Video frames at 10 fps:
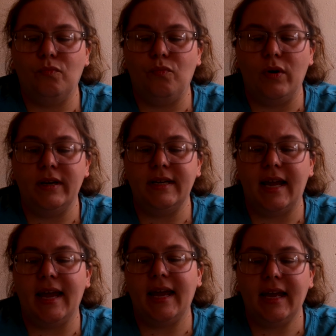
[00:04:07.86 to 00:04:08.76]
one
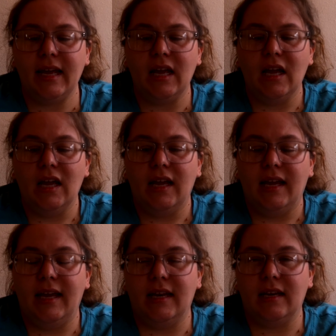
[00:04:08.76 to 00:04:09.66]
day
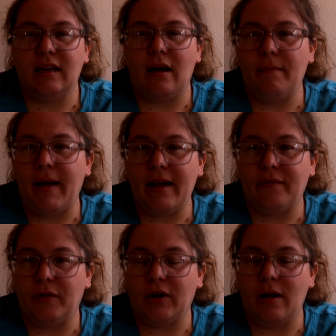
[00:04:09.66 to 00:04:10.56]
he didn't come back
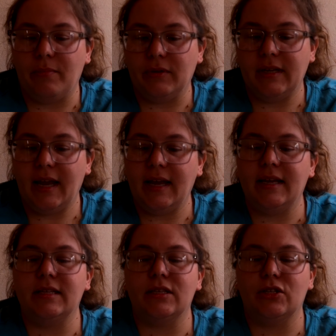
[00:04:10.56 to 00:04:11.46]
for a couple of
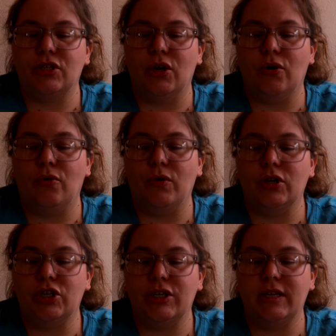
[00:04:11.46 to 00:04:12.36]
days, so
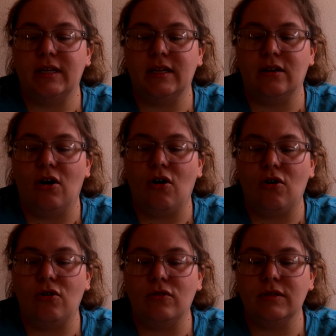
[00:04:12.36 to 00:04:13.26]
she
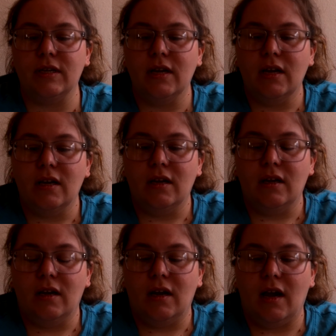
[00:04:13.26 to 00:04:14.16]
called,
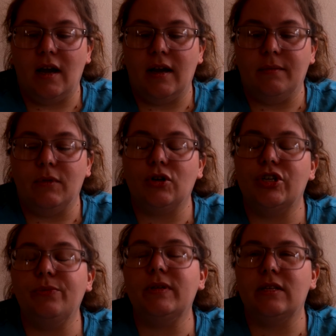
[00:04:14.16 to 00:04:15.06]

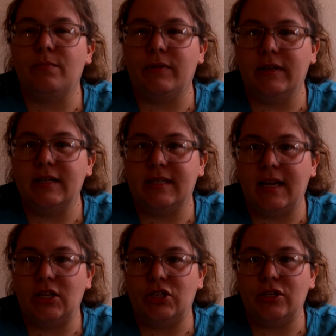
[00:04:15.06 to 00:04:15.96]
she went to the police
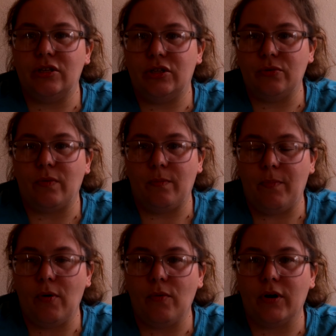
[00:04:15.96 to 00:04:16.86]
station to
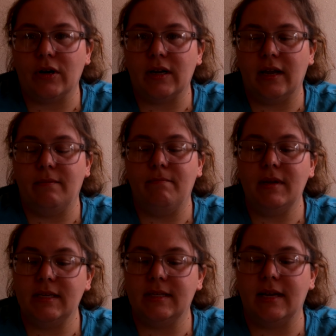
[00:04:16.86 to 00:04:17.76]
report him
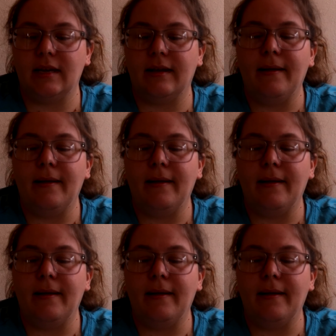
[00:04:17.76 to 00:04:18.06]
missing.